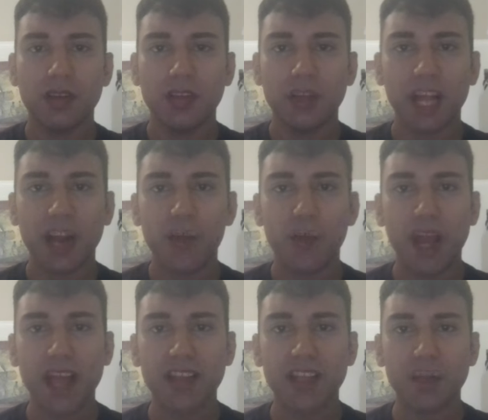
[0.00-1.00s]
they will
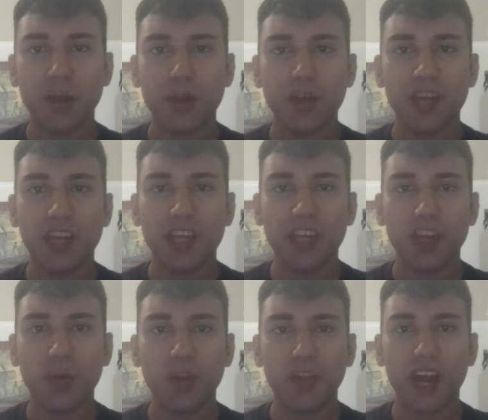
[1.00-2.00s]
harass and persecute
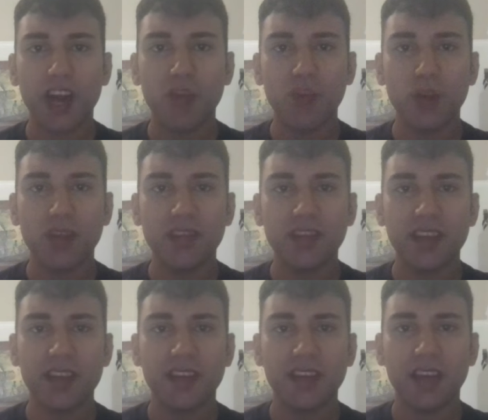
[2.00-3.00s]
you with
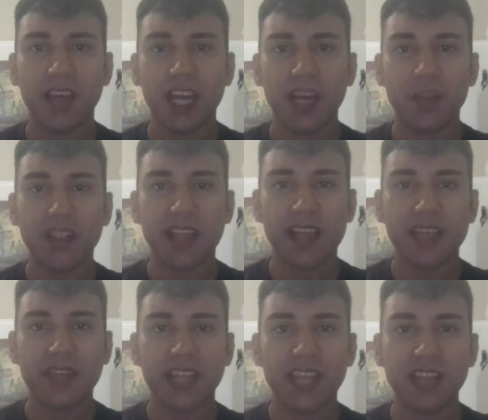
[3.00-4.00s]
unwanted and
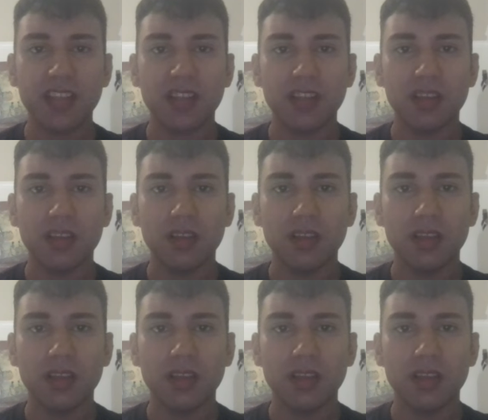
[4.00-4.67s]
obsessive attention